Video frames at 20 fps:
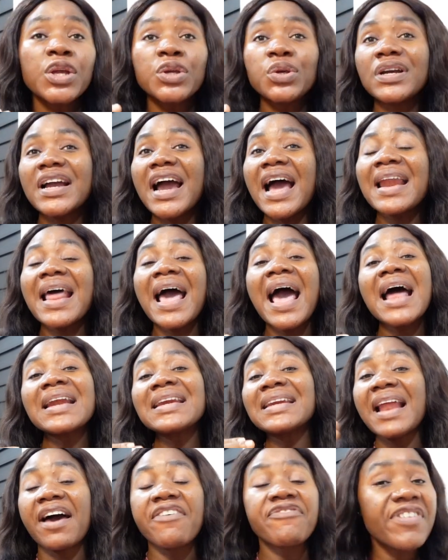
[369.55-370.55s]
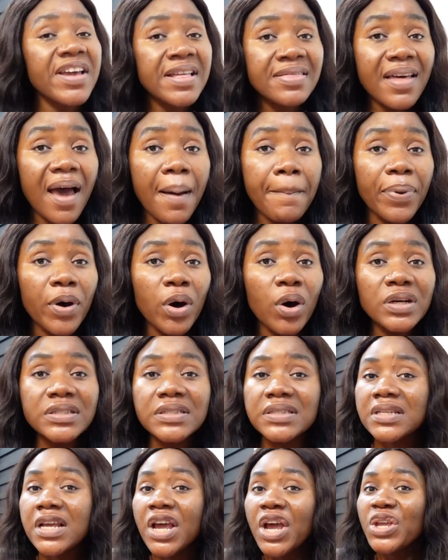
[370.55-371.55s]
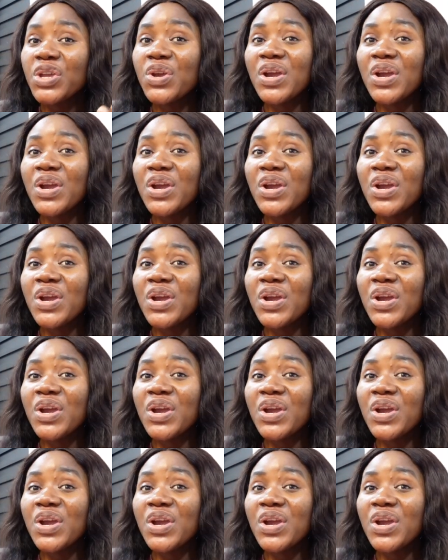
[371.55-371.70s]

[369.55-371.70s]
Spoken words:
You can add lavender buds,